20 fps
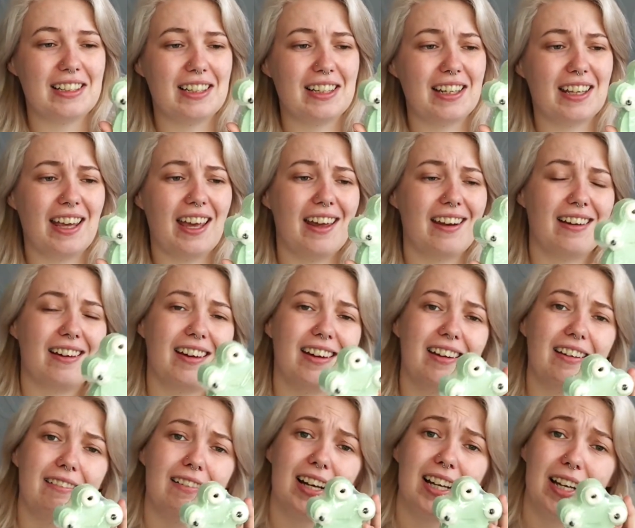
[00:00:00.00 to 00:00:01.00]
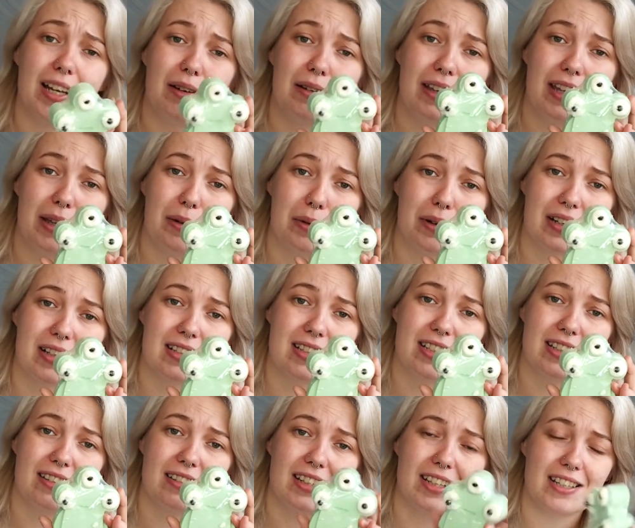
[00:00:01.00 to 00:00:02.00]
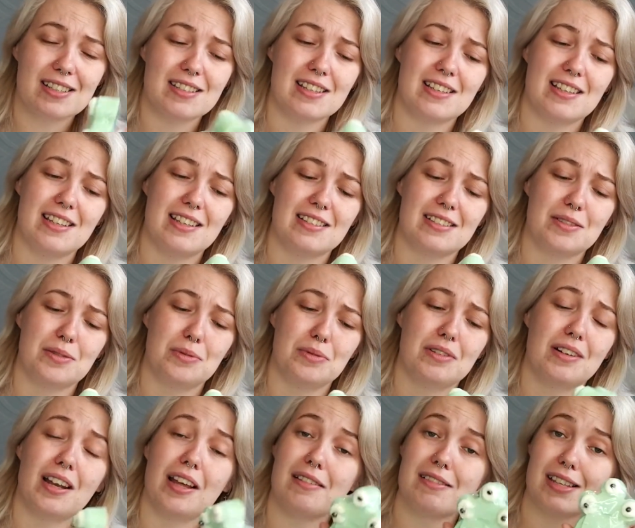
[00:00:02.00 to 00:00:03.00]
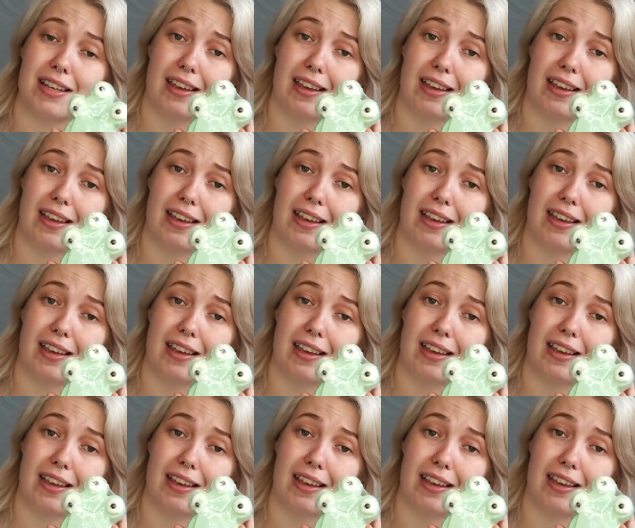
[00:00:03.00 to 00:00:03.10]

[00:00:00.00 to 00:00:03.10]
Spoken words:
And again, I low-key want to steal this. It's called Close